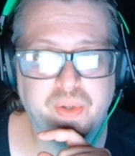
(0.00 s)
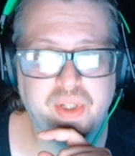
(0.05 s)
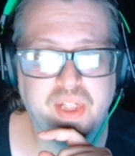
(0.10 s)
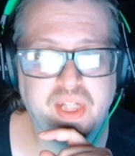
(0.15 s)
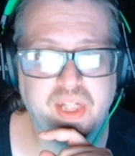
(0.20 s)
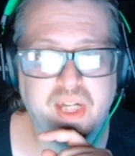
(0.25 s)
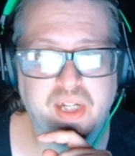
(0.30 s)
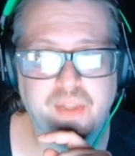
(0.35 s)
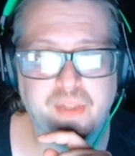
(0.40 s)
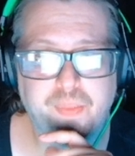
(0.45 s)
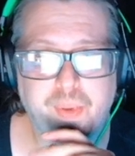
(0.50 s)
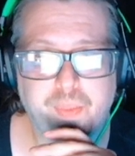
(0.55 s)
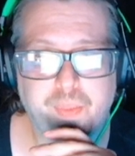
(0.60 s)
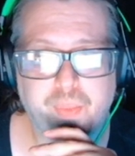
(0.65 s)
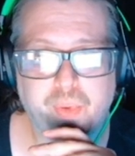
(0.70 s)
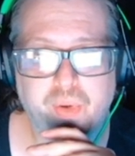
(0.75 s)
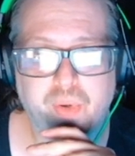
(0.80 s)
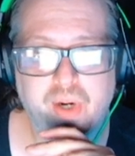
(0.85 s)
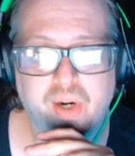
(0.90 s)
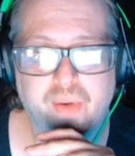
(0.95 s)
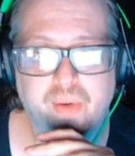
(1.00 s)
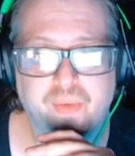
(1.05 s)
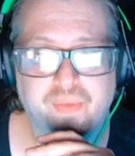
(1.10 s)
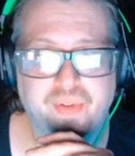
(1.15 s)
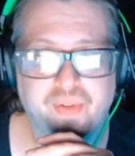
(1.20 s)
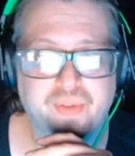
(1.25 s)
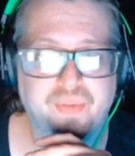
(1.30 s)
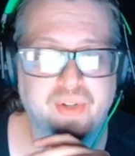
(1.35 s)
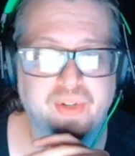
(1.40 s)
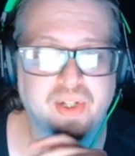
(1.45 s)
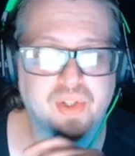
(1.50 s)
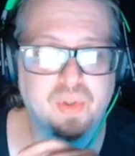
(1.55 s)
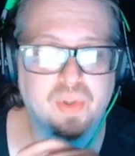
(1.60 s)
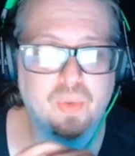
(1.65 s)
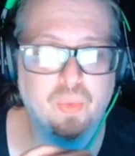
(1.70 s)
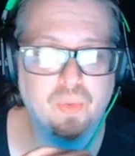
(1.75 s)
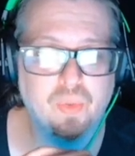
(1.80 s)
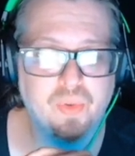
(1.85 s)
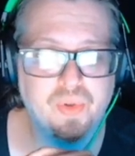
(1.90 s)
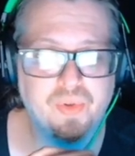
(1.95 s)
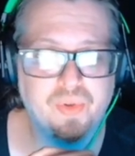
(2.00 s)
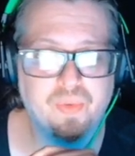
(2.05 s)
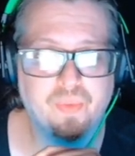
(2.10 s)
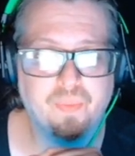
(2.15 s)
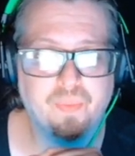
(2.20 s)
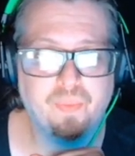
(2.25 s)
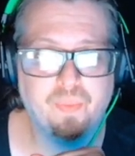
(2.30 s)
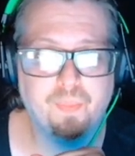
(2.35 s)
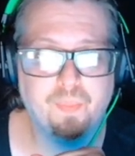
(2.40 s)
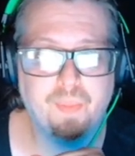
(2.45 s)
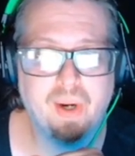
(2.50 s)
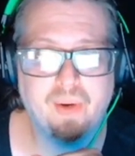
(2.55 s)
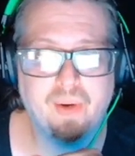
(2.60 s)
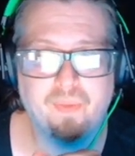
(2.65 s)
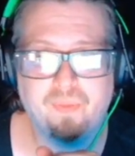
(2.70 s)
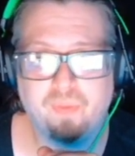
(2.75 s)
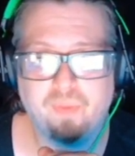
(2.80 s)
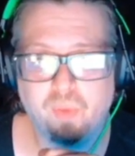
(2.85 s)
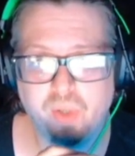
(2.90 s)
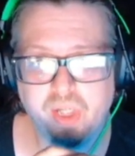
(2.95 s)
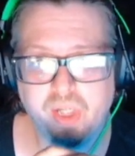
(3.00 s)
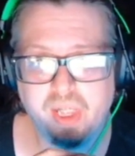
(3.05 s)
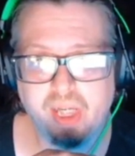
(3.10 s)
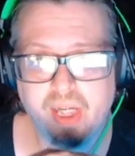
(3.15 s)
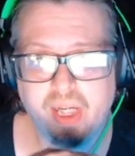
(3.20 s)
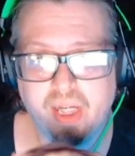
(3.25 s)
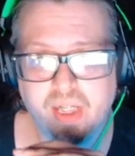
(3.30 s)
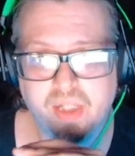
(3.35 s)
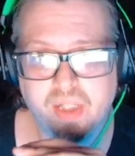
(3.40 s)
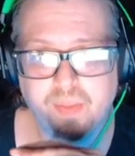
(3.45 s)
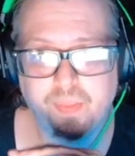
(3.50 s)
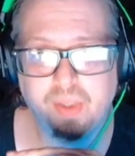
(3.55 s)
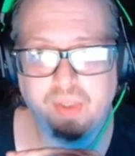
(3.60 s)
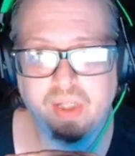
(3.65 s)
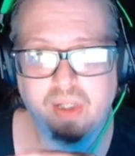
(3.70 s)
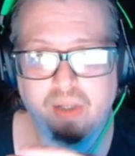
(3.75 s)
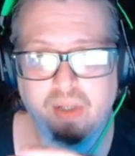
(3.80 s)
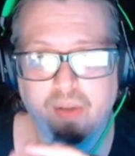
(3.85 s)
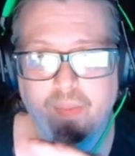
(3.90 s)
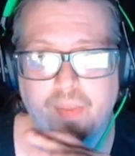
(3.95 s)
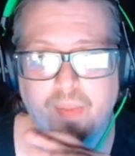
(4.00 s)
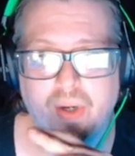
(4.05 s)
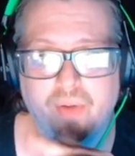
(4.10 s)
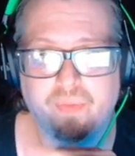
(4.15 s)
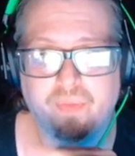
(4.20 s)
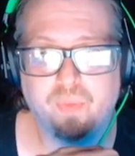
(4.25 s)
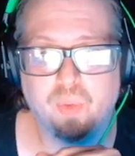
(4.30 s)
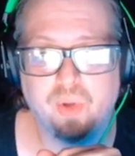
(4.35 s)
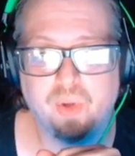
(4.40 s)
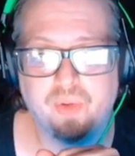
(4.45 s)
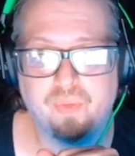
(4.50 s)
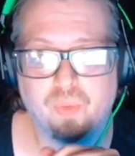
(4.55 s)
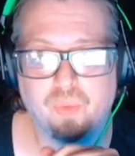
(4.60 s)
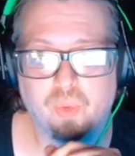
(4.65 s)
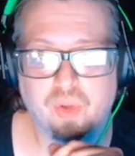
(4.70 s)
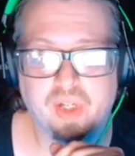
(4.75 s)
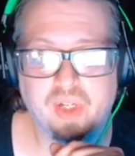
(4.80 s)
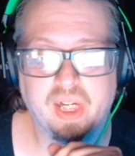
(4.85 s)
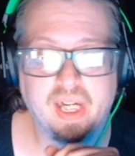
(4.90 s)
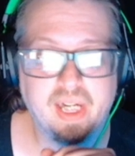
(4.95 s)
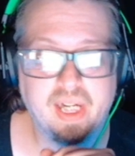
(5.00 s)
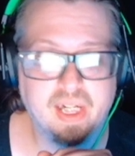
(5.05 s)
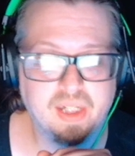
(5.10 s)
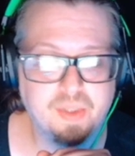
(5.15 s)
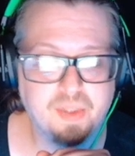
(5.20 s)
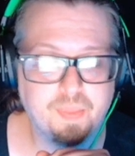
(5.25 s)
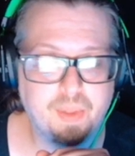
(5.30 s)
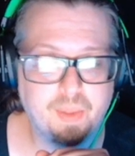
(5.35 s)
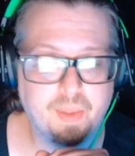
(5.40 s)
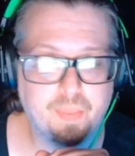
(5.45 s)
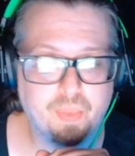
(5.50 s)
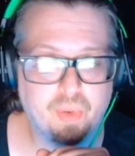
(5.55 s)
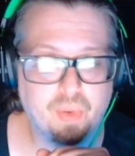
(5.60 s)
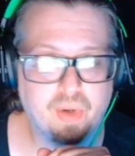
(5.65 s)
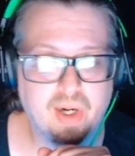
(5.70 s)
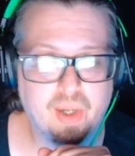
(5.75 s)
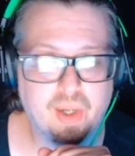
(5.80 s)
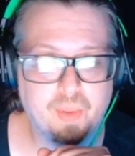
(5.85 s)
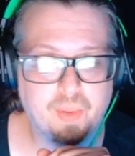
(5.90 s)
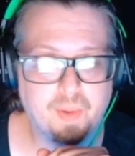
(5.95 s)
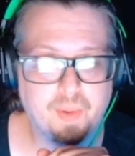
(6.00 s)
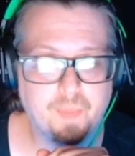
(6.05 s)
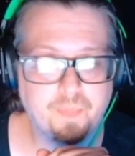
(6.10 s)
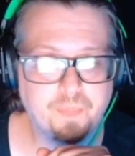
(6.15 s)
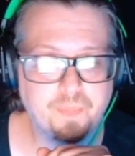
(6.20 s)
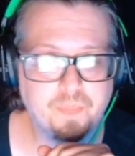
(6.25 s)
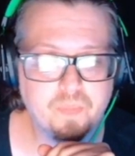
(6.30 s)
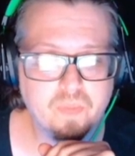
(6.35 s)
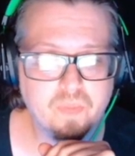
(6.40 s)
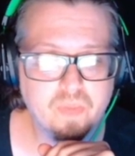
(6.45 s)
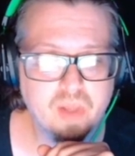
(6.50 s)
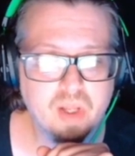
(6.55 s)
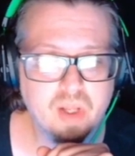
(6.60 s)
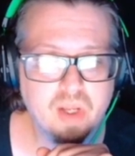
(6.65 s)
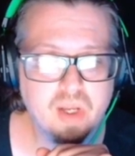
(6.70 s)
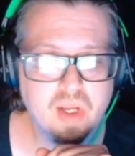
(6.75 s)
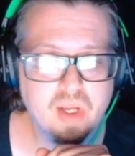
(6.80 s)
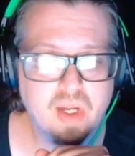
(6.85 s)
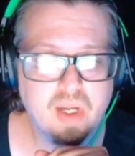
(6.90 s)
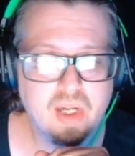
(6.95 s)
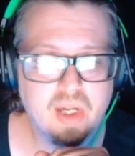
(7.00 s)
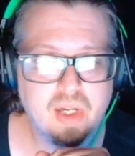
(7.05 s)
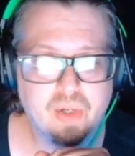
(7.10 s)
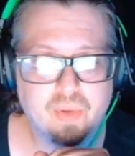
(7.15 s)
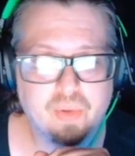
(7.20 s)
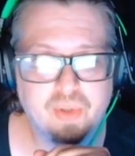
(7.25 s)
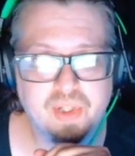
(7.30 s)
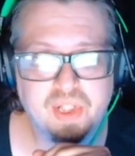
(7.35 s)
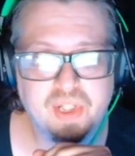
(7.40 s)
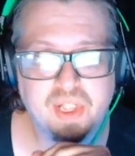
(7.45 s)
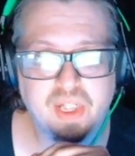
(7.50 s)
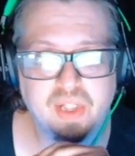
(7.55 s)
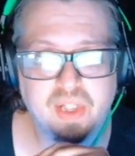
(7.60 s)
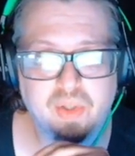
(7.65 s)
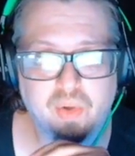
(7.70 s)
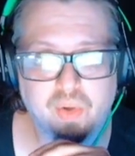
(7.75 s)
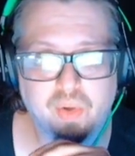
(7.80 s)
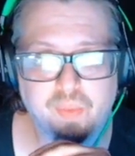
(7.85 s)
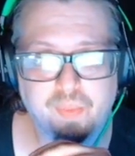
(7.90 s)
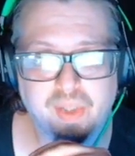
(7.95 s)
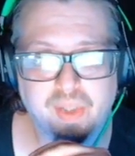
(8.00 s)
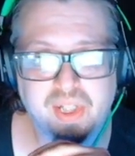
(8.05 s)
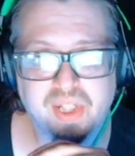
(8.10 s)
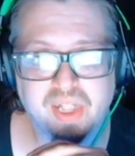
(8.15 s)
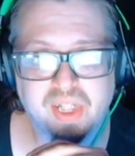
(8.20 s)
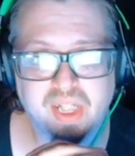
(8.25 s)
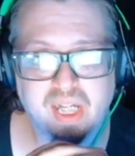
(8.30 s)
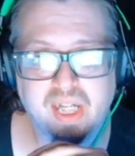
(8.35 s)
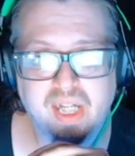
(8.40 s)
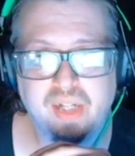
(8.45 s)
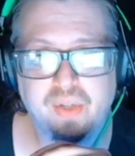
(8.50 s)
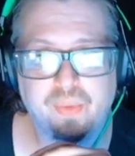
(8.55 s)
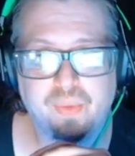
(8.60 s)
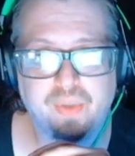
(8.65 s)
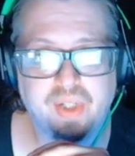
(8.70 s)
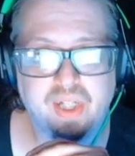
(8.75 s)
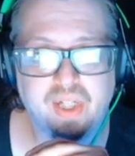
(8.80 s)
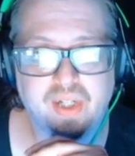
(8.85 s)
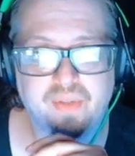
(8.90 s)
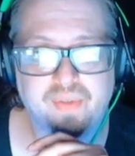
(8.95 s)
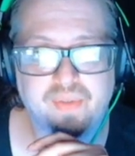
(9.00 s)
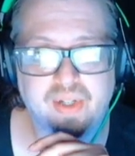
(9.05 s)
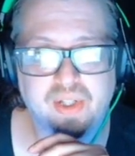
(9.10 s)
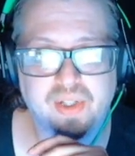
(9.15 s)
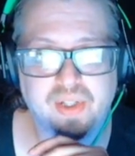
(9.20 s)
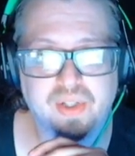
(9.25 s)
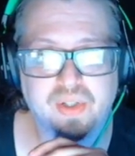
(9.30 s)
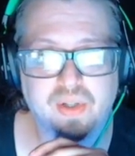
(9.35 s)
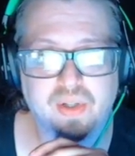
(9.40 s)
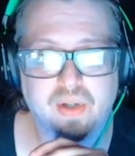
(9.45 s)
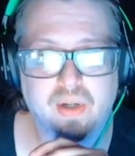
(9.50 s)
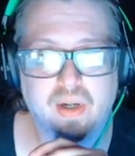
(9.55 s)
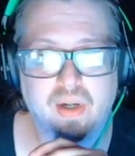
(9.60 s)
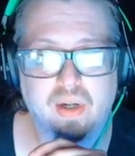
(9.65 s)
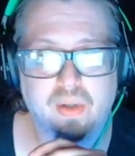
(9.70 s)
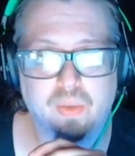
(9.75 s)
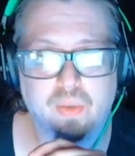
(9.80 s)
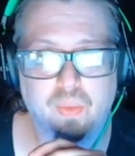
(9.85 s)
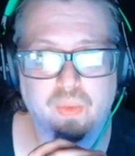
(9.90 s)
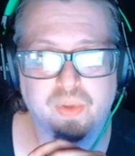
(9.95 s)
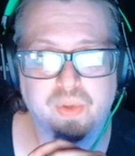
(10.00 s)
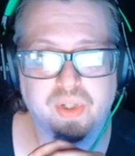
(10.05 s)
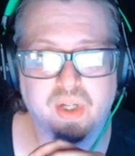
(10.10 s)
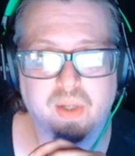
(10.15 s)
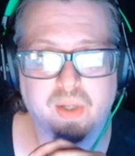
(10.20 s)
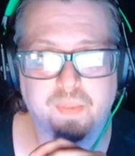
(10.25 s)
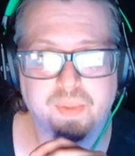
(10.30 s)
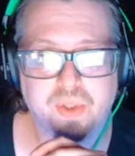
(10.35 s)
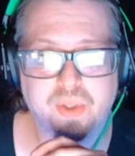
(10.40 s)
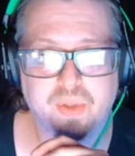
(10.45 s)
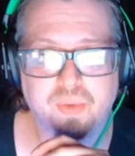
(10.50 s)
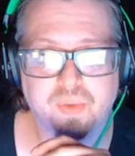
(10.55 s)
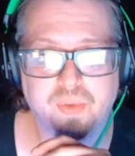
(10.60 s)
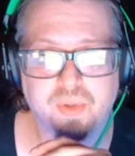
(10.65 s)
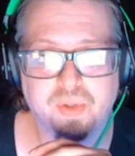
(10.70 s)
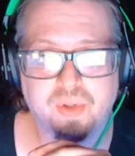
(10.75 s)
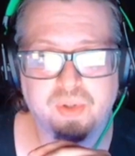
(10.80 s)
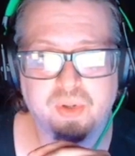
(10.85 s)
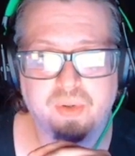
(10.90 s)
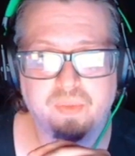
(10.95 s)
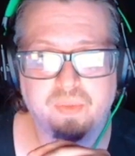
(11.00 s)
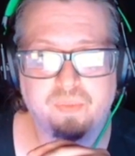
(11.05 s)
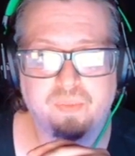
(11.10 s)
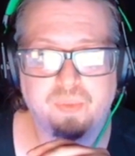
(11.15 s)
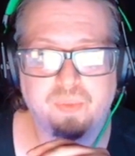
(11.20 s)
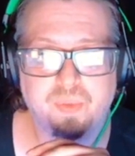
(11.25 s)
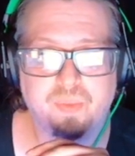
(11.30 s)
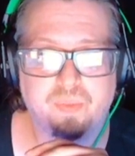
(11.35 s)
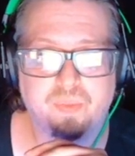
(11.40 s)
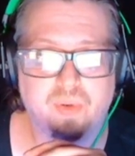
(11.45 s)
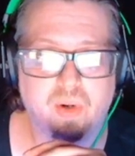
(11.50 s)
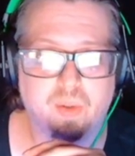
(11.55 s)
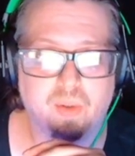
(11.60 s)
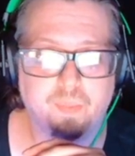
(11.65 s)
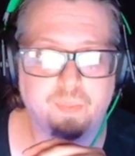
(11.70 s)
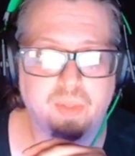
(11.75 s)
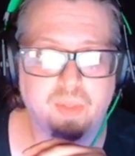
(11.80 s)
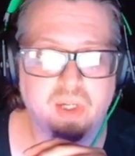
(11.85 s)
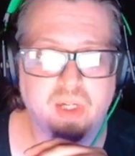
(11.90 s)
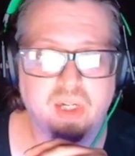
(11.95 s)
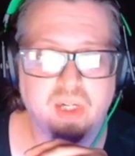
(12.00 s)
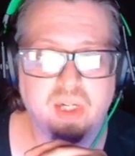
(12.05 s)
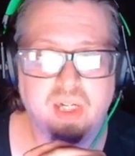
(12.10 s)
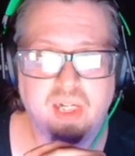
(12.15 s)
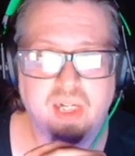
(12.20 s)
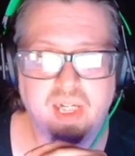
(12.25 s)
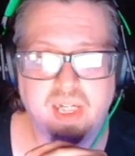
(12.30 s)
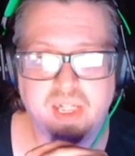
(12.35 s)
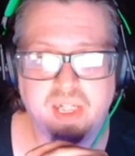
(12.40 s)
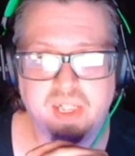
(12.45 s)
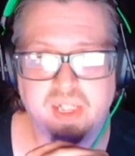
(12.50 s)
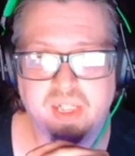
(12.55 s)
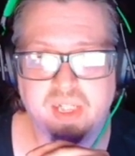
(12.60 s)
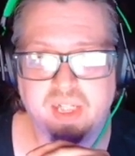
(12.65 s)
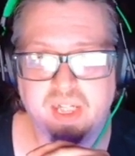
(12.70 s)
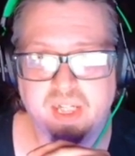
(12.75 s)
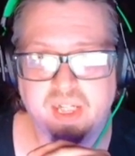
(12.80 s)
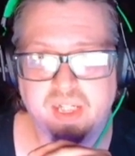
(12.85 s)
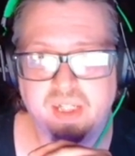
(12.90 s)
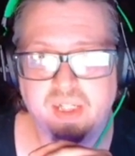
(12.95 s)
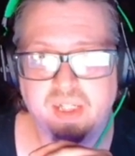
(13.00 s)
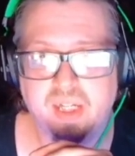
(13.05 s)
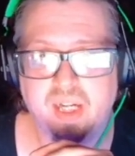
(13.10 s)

the XP per hour of the advanced course from about 40k XP to about 44k XP per hour. Increase the termites gained on the advanced course obstacles from 8 to 10